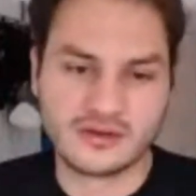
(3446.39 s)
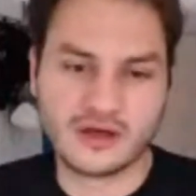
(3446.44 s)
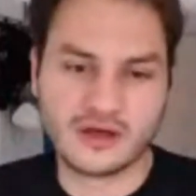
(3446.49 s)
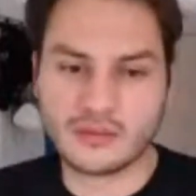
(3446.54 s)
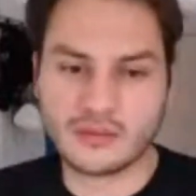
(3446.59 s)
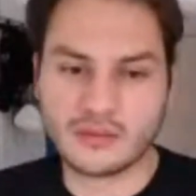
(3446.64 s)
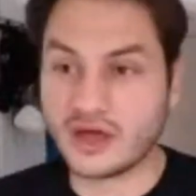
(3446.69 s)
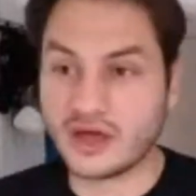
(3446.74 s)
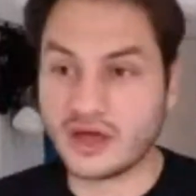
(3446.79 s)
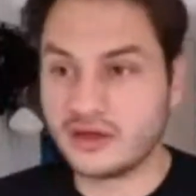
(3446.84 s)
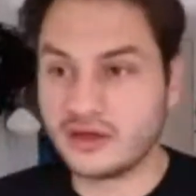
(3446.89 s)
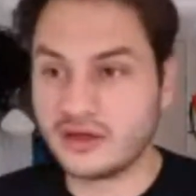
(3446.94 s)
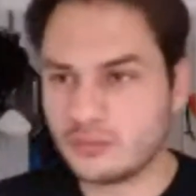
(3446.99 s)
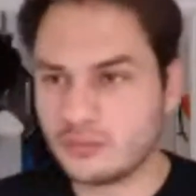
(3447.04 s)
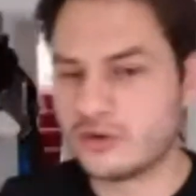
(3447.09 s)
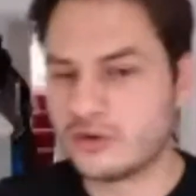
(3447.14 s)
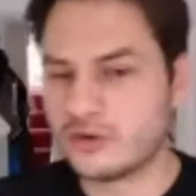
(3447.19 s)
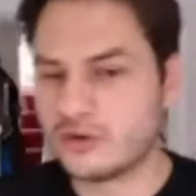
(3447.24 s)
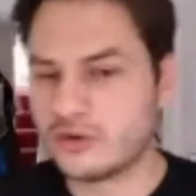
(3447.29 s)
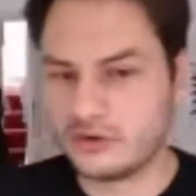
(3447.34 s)
Hey, you
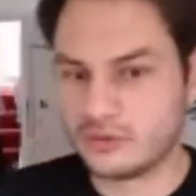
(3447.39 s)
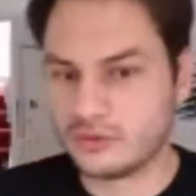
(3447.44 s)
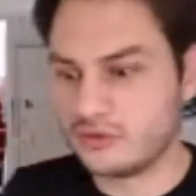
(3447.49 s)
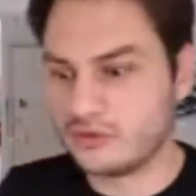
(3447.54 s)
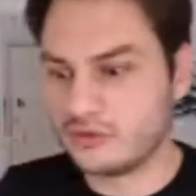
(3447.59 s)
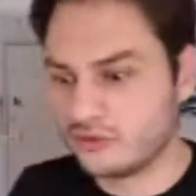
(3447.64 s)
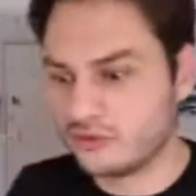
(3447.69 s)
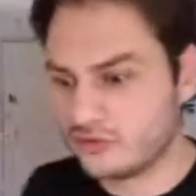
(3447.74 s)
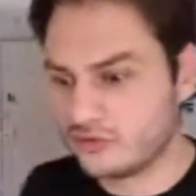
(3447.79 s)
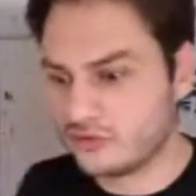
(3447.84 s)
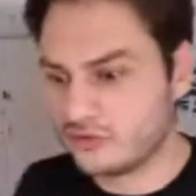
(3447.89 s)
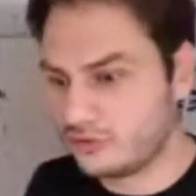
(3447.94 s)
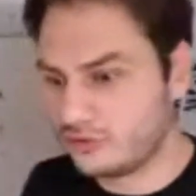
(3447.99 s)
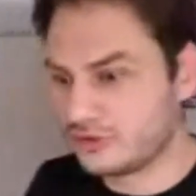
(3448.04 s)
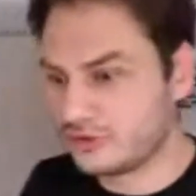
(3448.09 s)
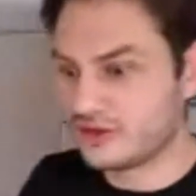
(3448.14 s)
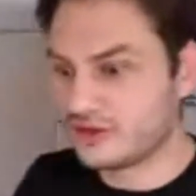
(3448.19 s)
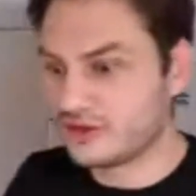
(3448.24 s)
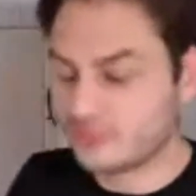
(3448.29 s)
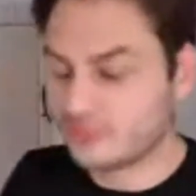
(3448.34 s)
want
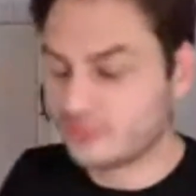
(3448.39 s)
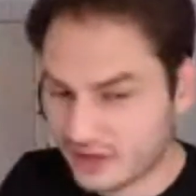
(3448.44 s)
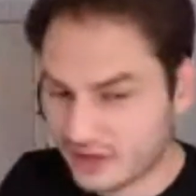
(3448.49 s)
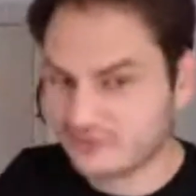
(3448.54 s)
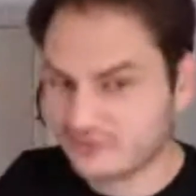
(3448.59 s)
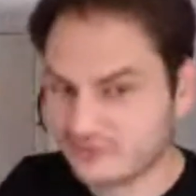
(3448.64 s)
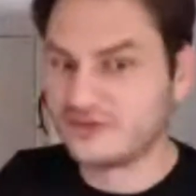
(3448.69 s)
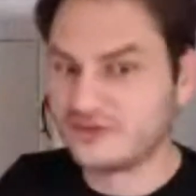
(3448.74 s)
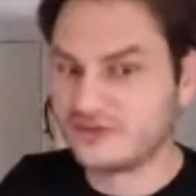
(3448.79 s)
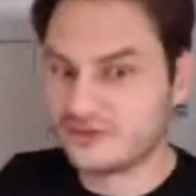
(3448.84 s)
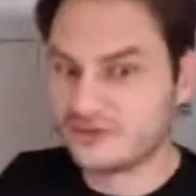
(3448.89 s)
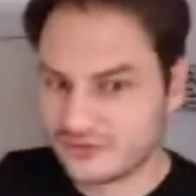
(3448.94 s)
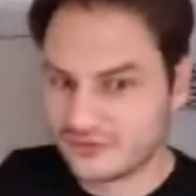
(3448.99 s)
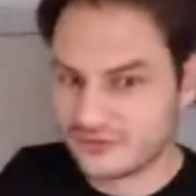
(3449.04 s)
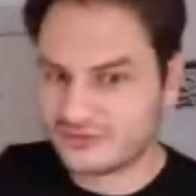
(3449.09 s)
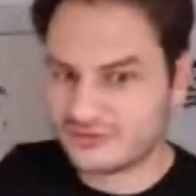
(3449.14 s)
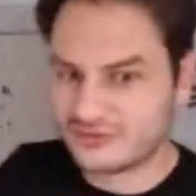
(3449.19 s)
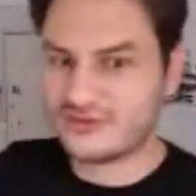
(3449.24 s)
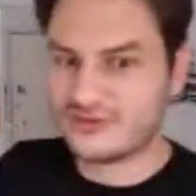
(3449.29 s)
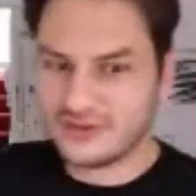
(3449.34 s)
to get the benefits
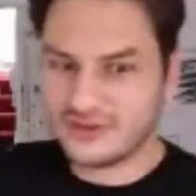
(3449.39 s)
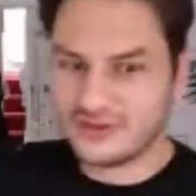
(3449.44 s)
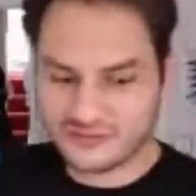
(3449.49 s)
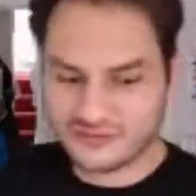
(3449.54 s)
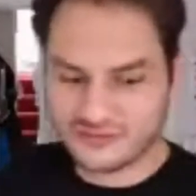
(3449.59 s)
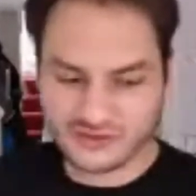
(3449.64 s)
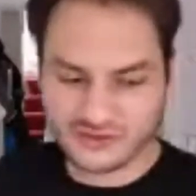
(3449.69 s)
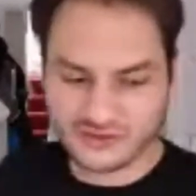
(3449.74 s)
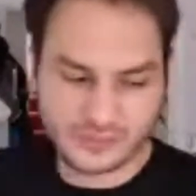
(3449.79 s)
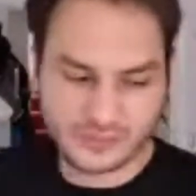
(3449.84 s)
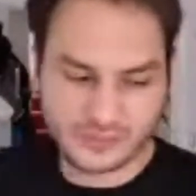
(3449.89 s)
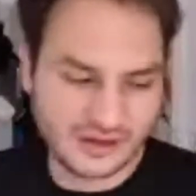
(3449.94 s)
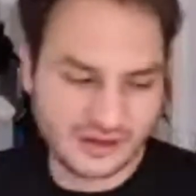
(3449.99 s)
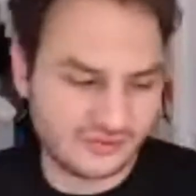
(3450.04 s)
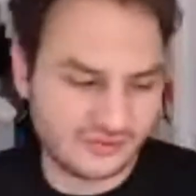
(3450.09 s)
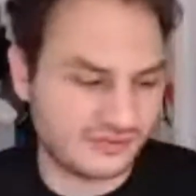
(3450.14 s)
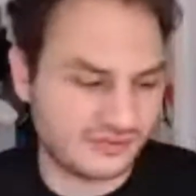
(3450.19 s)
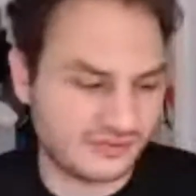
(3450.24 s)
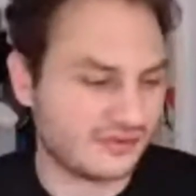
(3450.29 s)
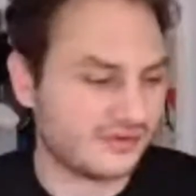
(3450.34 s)
of this DeFi
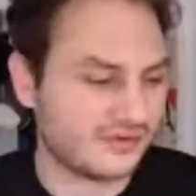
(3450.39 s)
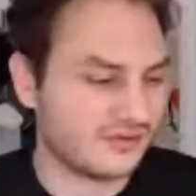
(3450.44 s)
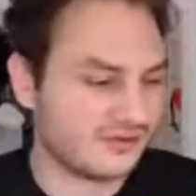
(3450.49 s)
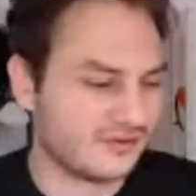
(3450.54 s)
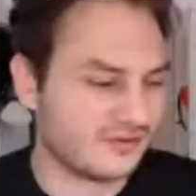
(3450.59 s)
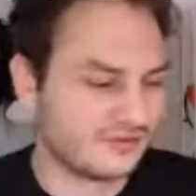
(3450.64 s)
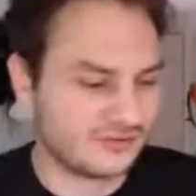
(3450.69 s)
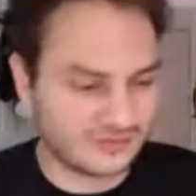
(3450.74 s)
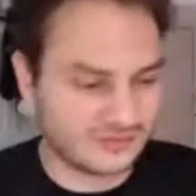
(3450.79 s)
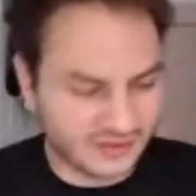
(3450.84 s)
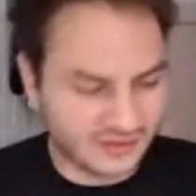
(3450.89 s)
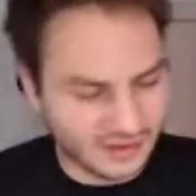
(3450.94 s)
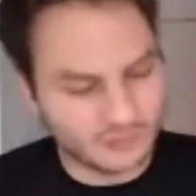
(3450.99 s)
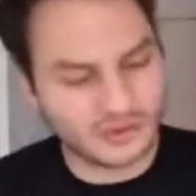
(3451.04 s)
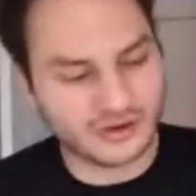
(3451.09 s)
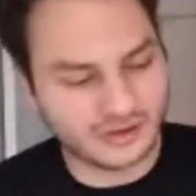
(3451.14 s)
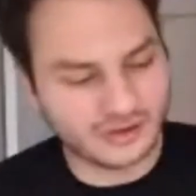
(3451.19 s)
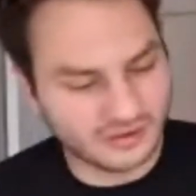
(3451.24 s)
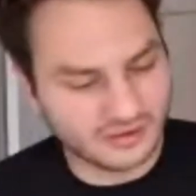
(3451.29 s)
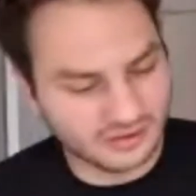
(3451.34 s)
space? Just
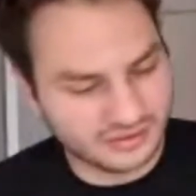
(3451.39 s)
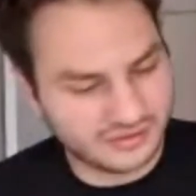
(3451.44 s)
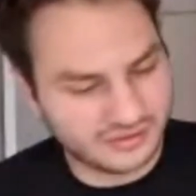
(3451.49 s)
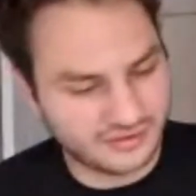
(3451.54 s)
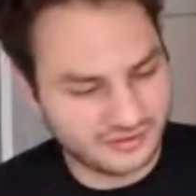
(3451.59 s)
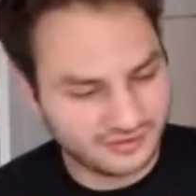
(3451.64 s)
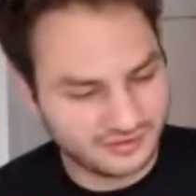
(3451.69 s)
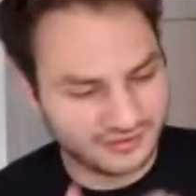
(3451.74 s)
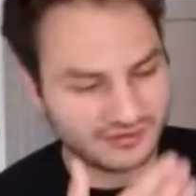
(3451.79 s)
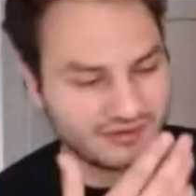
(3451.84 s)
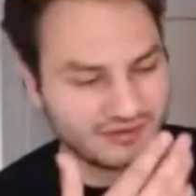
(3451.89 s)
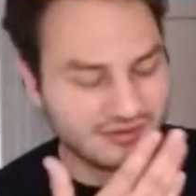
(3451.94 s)
get Monolith.